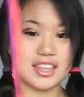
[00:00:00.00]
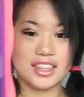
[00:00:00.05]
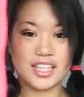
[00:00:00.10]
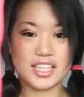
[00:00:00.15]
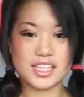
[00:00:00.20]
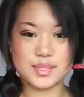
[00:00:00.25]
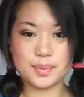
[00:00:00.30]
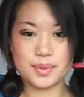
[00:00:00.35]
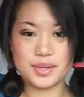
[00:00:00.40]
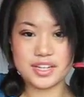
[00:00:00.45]

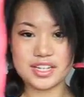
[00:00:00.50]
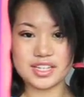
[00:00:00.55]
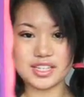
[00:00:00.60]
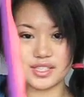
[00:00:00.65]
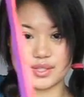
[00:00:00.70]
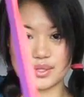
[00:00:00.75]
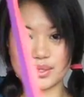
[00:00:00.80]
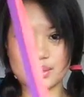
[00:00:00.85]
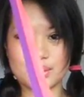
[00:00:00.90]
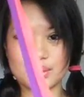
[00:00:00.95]
This one
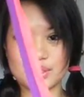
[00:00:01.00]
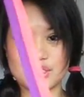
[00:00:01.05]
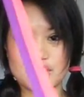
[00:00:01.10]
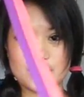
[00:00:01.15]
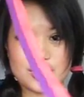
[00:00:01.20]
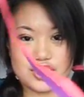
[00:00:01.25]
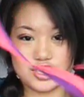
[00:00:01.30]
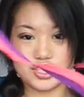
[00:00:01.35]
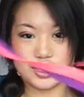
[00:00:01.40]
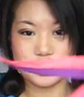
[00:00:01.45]
is called
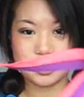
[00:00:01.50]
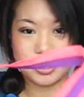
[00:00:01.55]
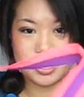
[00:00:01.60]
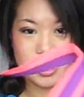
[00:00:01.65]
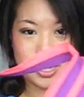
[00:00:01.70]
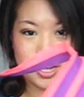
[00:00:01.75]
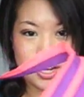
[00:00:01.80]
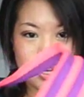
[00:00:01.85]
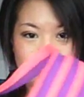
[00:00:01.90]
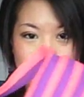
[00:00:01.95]

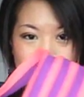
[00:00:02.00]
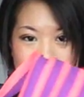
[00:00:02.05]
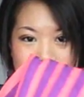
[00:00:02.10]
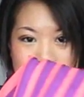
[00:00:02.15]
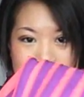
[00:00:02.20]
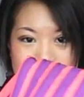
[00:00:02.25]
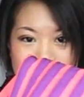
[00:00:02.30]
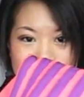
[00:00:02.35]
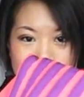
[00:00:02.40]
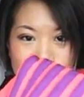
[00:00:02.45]
Studio
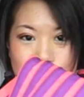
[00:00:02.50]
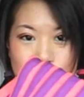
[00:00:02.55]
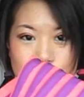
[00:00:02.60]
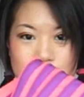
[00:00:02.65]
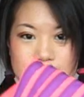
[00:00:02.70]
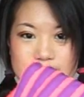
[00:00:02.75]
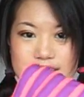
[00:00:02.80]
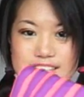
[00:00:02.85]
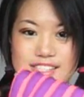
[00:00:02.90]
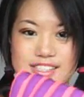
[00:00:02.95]
and the
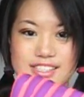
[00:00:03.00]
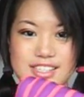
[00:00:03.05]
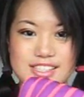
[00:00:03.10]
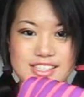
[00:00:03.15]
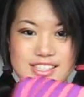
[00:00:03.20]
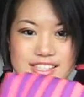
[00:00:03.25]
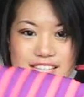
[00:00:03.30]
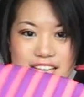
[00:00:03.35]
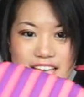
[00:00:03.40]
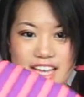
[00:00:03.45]
code is
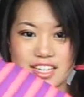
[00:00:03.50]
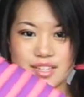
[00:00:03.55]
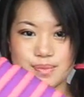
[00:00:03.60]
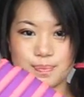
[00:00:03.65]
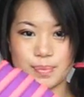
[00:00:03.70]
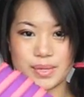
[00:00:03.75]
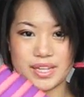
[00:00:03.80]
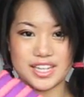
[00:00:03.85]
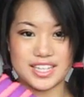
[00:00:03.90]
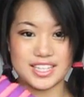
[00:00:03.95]

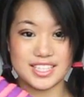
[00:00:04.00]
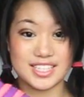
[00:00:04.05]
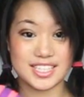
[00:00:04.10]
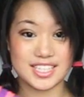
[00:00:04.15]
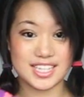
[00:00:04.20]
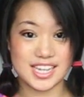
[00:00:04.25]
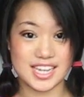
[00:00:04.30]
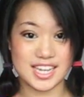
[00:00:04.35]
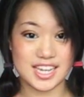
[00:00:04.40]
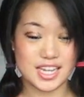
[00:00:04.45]

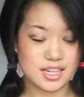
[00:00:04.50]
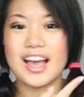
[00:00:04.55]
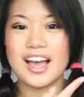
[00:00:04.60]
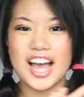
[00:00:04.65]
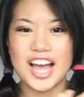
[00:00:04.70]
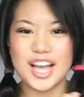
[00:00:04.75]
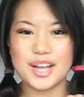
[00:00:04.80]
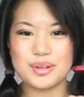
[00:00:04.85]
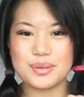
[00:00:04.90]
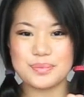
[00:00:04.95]
ZBD.
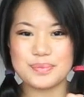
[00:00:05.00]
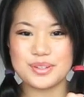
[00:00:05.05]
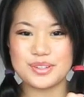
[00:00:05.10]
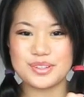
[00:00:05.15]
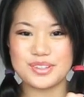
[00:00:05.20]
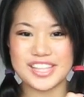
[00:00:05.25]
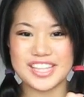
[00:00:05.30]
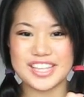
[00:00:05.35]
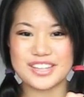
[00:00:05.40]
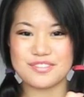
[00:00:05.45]
I will put
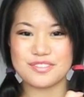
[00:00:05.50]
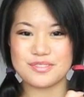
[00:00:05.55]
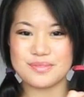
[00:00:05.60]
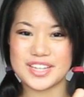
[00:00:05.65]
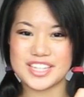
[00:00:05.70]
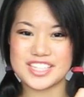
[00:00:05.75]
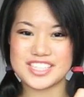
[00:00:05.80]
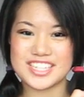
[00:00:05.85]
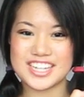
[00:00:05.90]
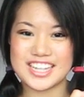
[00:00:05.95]
all the
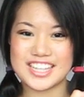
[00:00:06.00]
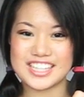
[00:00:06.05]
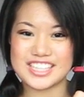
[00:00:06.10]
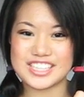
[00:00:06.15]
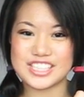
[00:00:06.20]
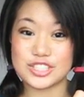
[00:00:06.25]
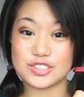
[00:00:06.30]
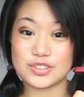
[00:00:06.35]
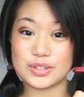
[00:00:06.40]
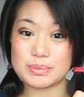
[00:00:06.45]
information in the
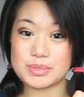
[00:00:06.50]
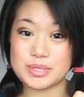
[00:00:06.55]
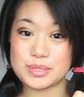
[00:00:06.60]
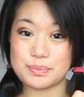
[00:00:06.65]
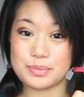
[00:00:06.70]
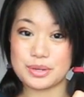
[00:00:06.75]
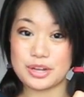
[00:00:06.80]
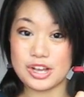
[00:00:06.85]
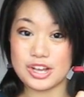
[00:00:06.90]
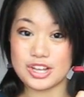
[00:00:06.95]

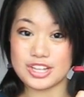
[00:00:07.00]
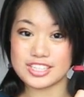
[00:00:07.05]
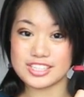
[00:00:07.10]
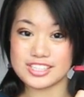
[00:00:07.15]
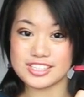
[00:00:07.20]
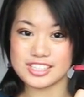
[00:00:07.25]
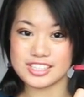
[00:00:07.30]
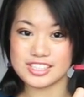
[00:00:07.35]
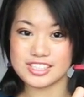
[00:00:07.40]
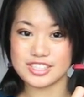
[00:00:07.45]
description
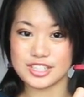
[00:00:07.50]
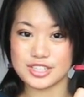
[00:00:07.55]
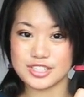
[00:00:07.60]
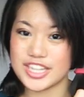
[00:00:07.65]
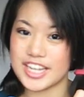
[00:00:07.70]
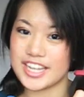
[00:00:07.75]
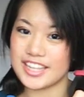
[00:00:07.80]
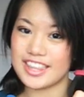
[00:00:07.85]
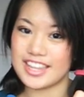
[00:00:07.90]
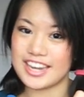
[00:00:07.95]
box, so
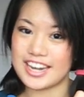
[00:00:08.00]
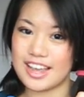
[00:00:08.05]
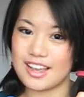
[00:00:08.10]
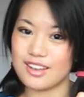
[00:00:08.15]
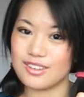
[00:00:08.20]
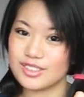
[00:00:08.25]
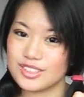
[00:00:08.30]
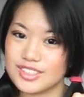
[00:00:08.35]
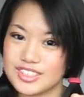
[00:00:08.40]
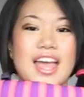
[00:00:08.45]
check that
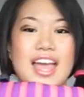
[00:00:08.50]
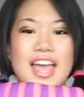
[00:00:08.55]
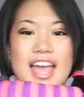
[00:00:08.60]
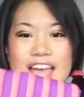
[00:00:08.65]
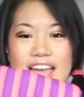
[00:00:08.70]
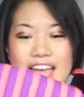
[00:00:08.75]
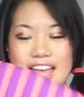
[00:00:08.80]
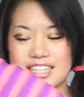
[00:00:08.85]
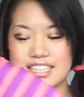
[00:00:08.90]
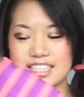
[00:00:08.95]
out.
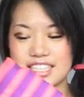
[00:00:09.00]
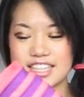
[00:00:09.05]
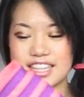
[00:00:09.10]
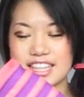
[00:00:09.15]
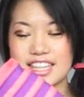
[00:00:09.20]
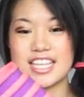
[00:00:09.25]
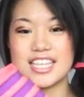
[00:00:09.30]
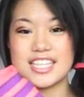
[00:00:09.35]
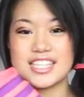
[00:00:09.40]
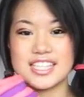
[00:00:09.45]
And
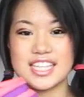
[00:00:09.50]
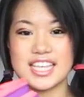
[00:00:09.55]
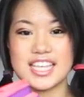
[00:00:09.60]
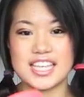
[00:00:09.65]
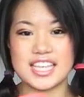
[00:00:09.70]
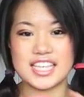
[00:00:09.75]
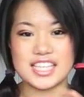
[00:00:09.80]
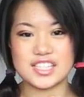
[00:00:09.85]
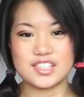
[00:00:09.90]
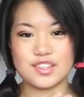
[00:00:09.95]
this
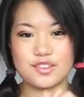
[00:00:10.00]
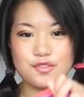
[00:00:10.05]
is